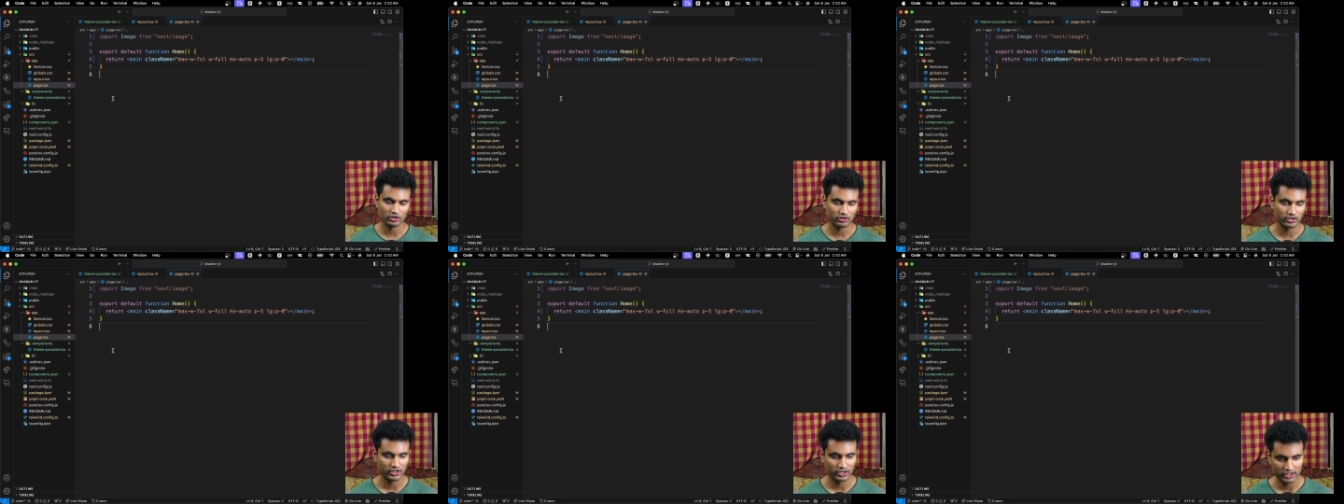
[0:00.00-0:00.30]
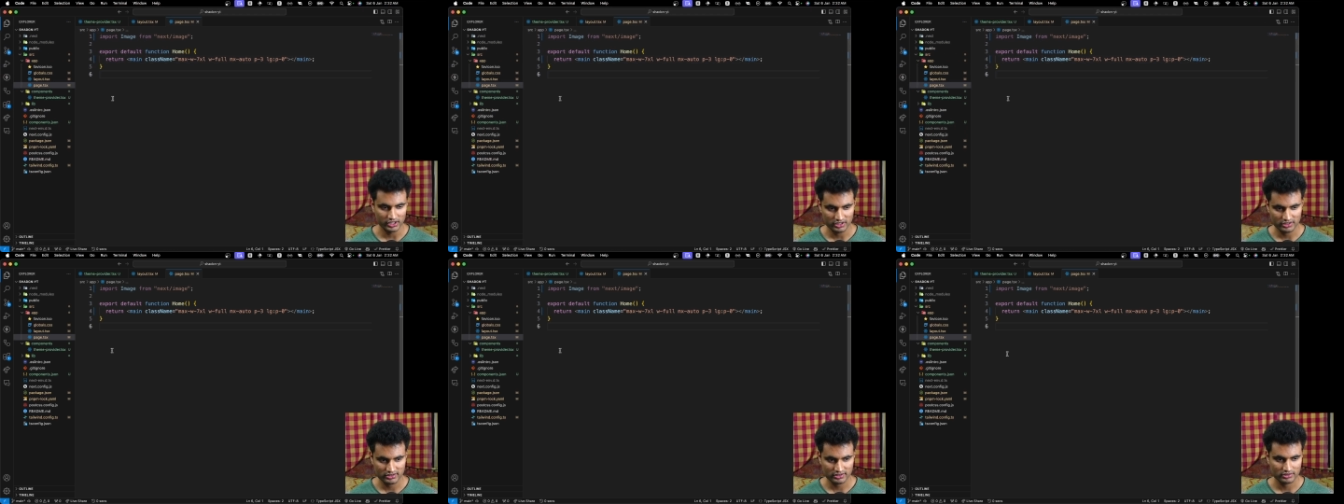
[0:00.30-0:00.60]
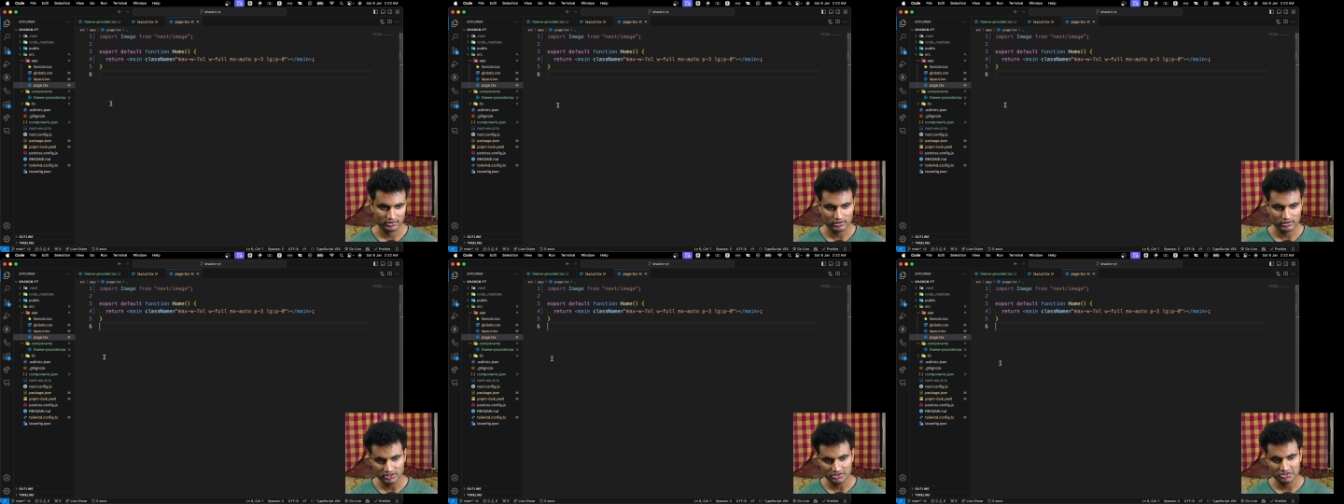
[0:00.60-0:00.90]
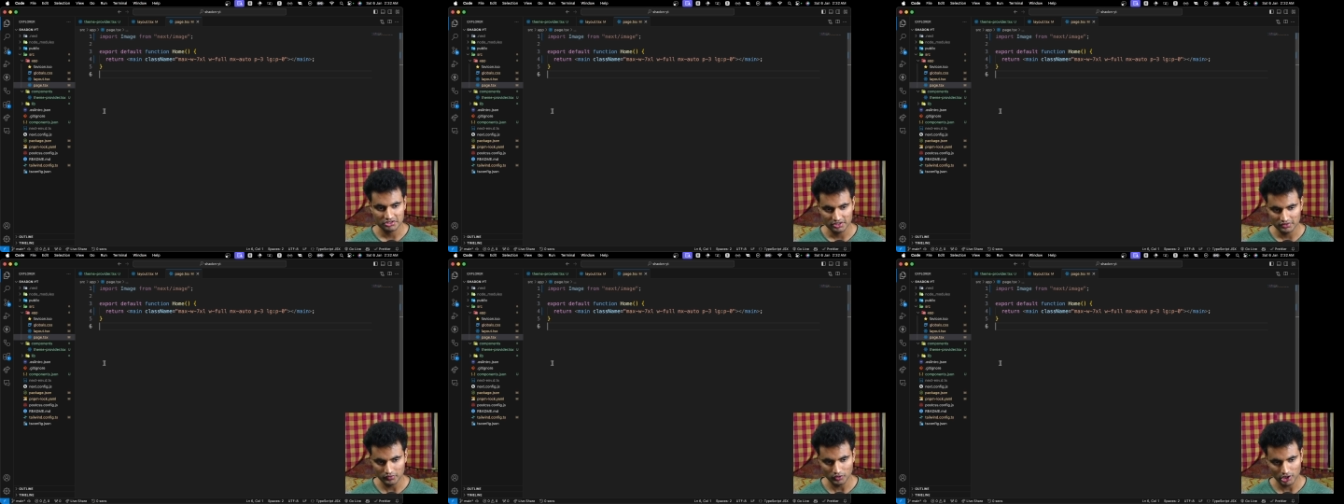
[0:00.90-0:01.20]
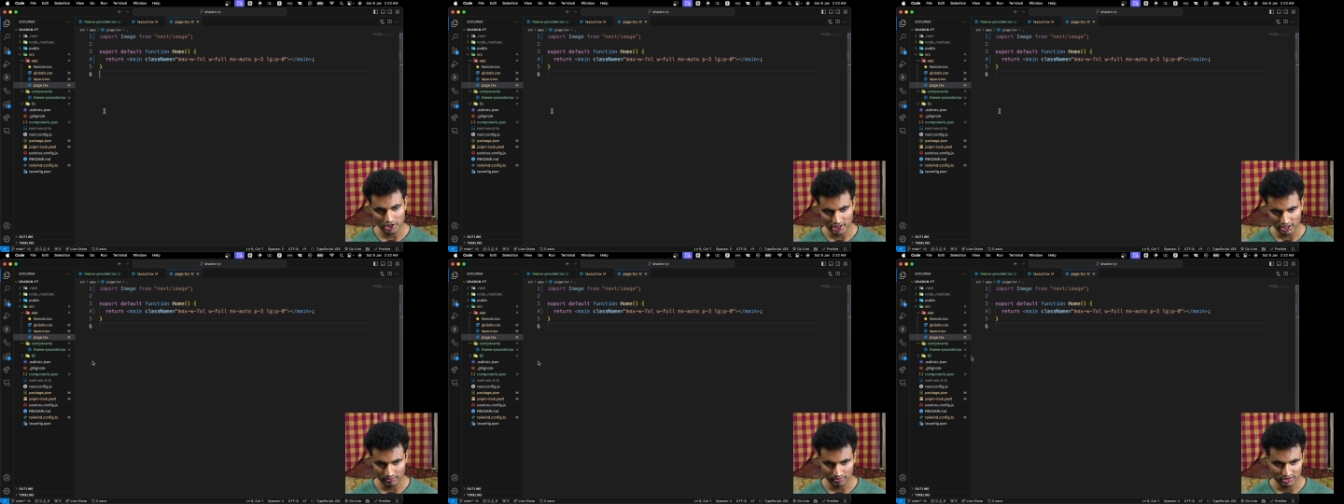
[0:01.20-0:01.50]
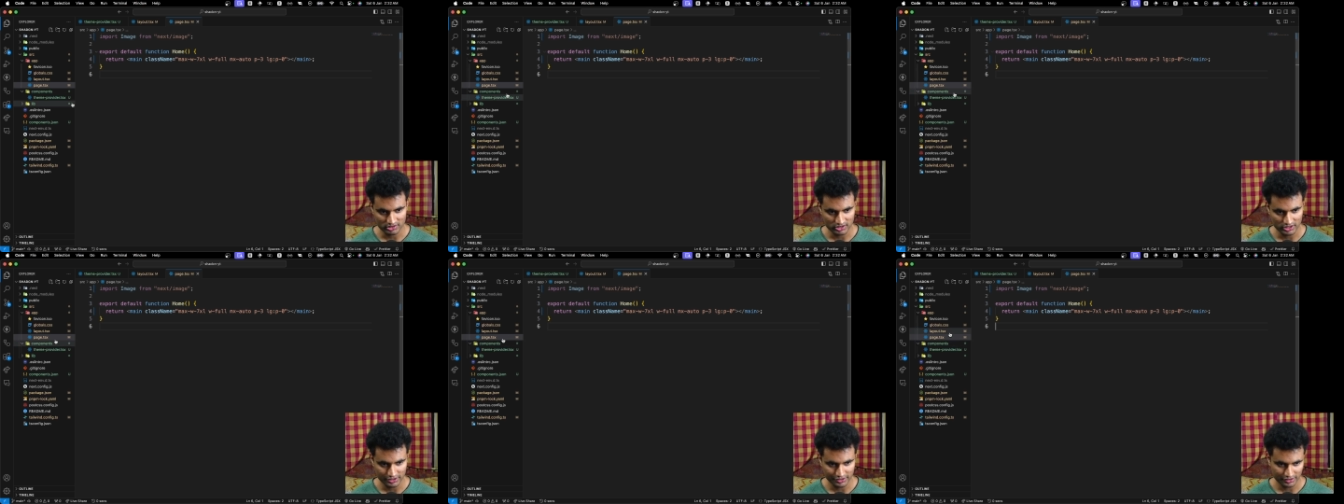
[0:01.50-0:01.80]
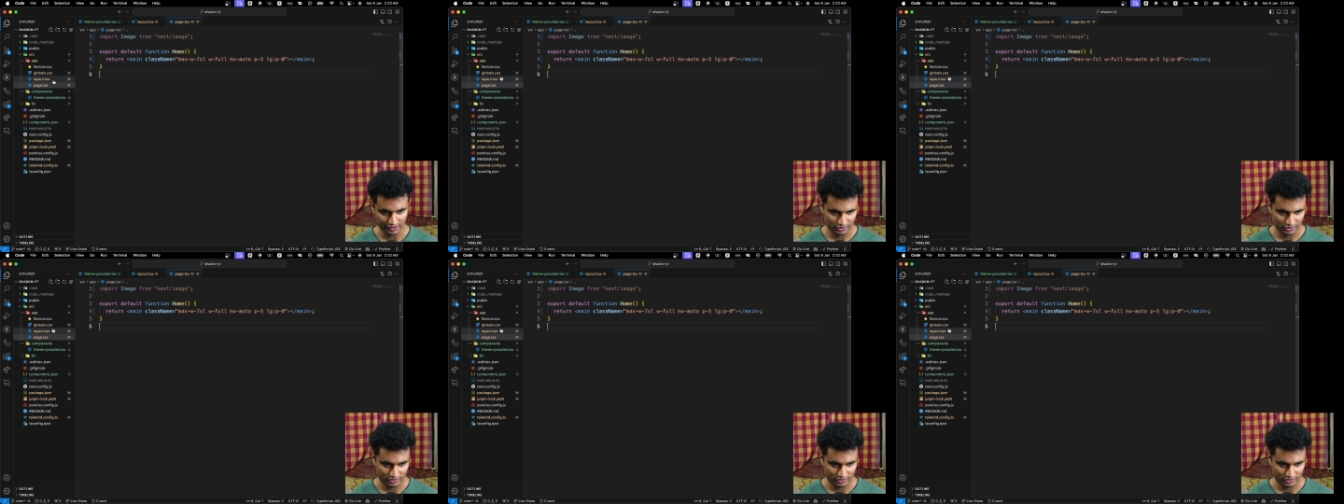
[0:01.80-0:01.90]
and let's just see what happens later.